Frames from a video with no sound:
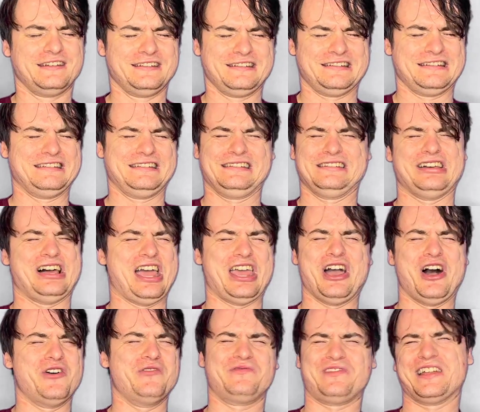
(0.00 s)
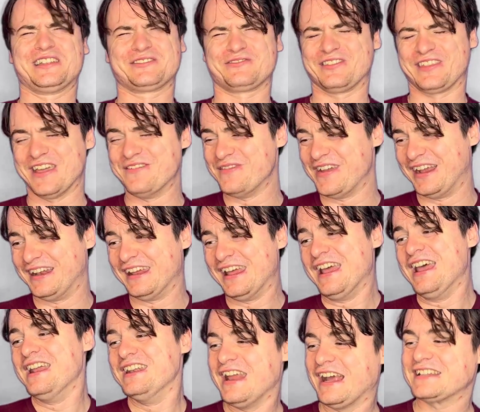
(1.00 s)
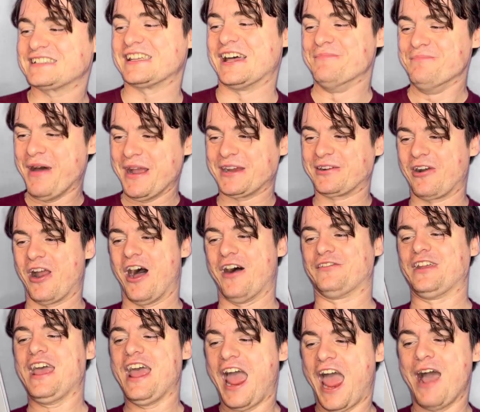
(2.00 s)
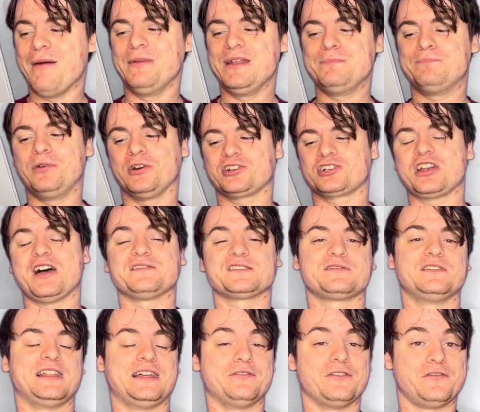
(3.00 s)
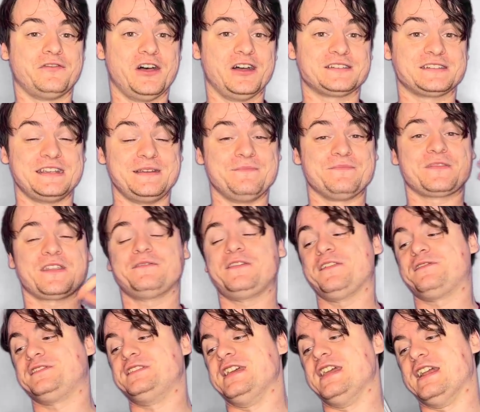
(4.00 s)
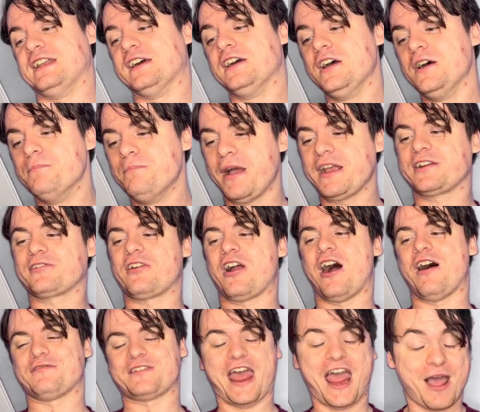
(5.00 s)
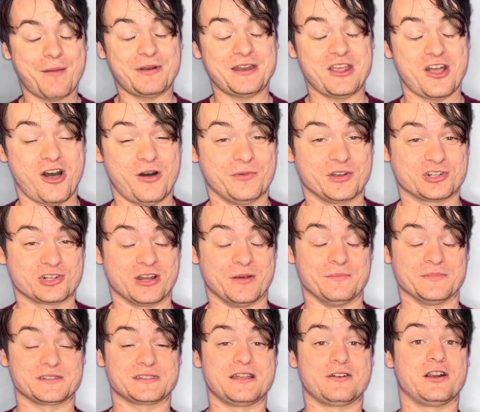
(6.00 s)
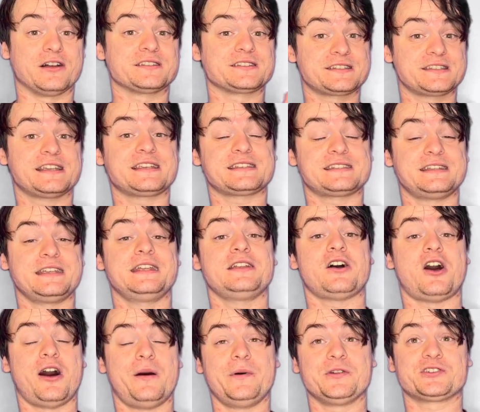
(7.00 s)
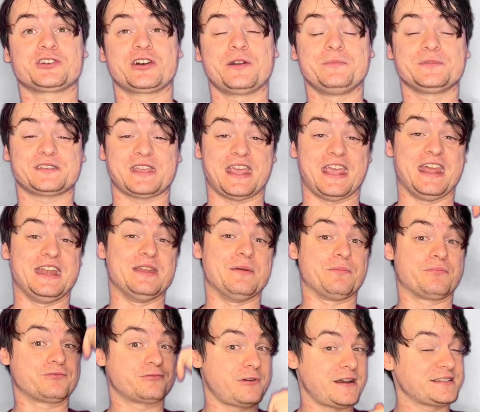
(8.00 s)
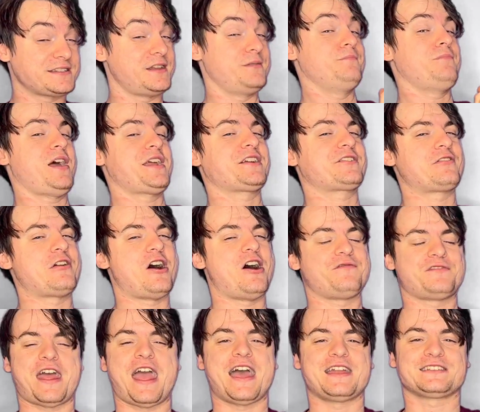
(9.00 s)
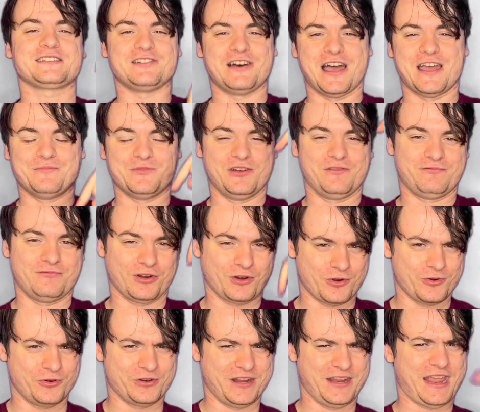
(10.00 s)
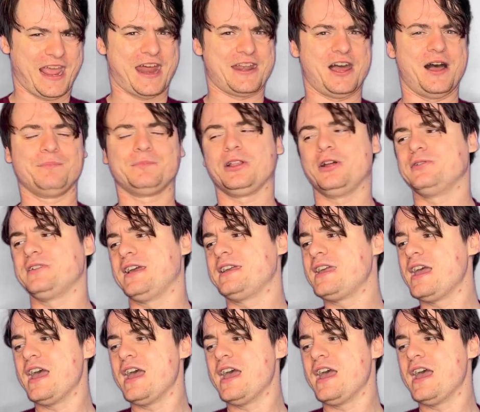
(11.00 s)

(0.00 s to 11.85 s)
I hope that's what they mean. Next up, Minecraft. How many bookshelves for level 30? 15. Minecraft. How many armor trims? There are 16 armor trims in present Minecraft at time of recording and uploading.